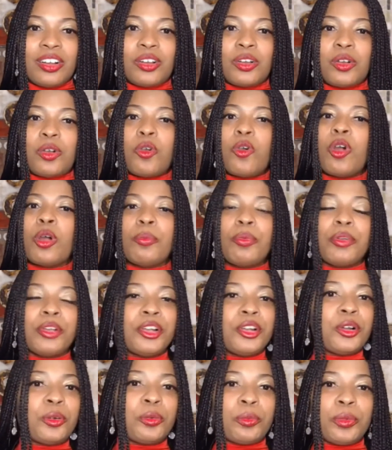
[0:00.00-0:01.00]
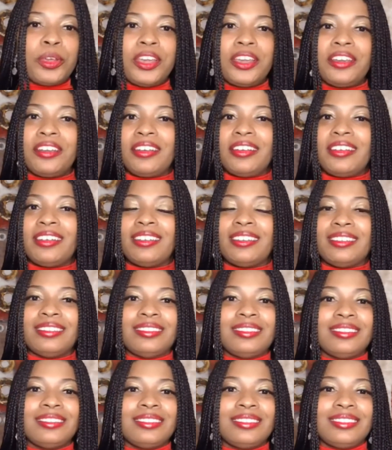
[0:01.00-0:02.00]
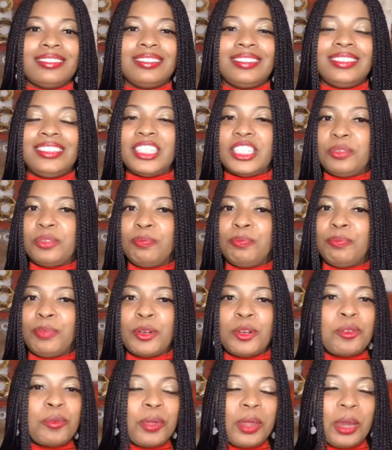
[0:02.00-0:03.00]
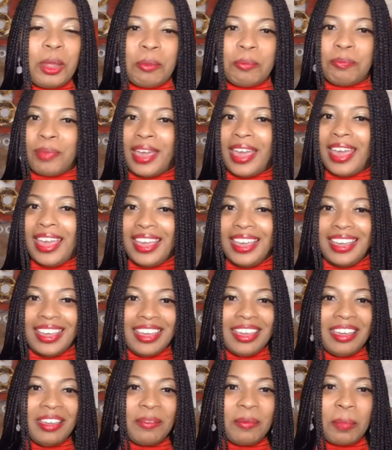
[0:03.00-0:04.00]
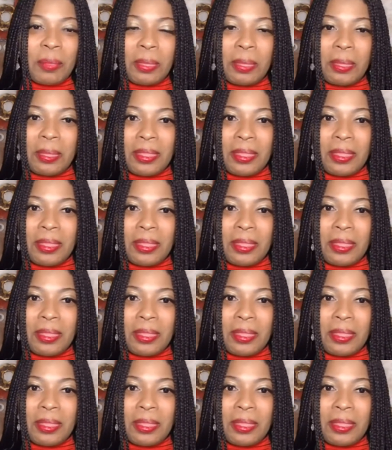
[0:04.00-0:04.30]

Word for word: corporate career, just booming and banging,